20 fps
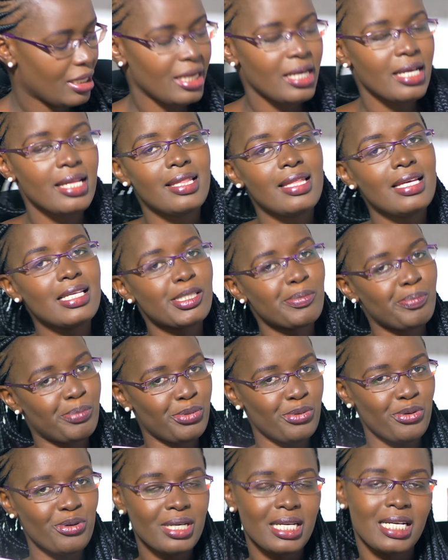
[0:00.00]
This
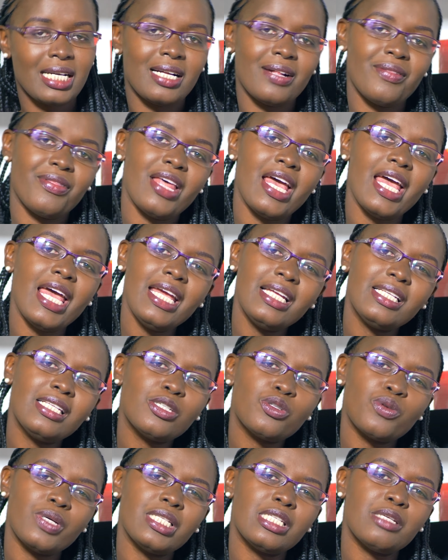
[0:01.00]
book, the
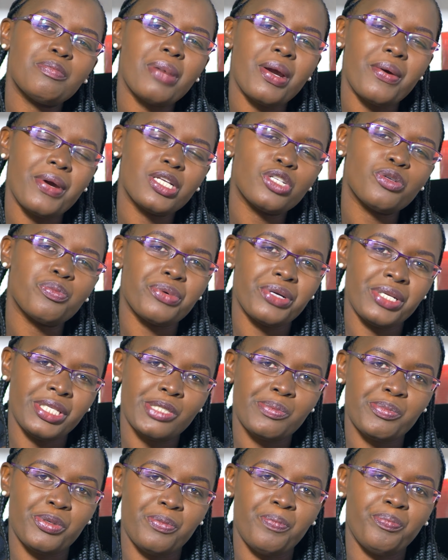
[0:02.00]
80-20 Pareto
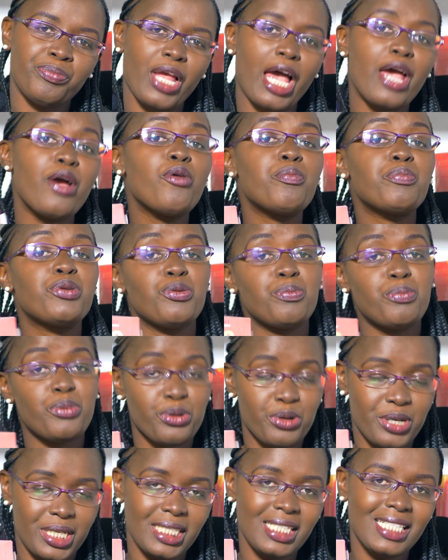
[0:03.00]
Principle. I hope you
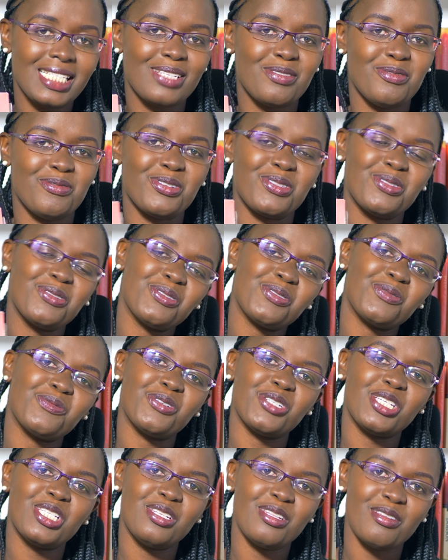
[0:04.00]
bought it, for those who
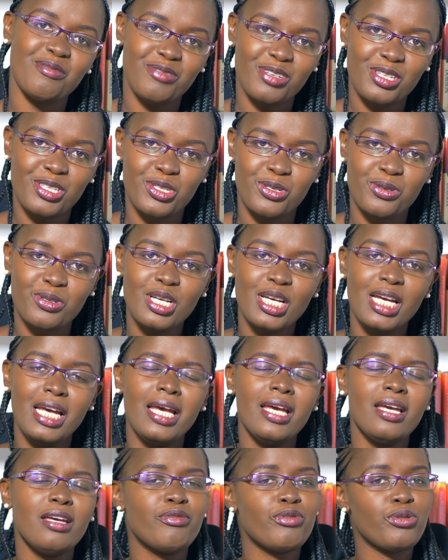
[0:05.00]
watched the video.
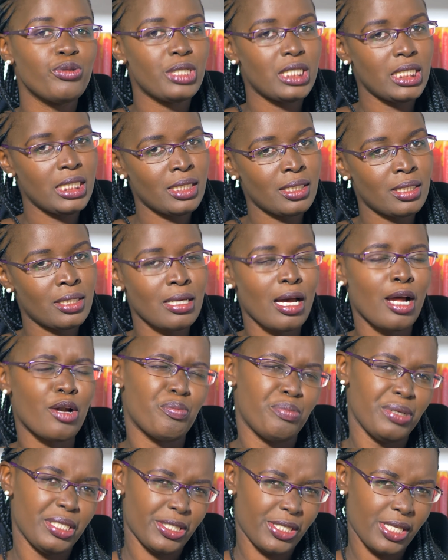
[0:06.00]
If you didn't, I'd
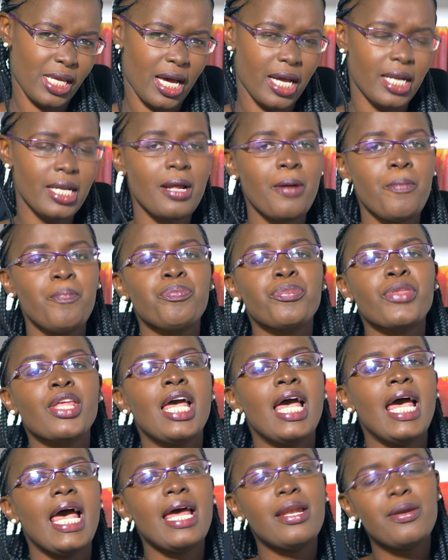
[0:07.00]
be sad.
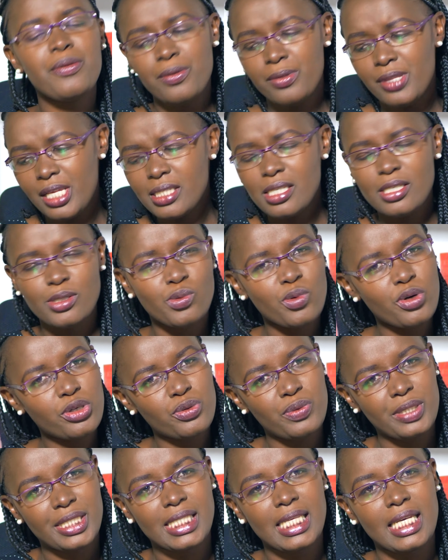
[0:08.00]
And this is what we
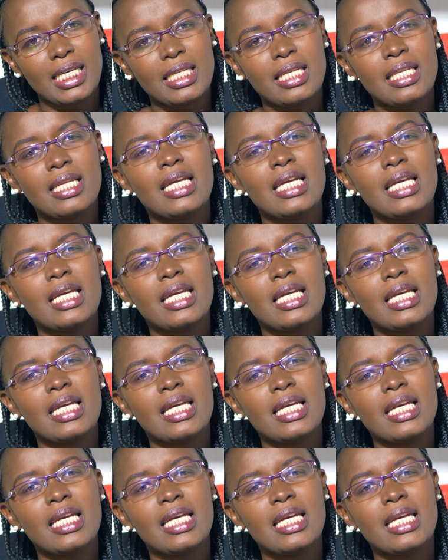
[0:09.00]
said.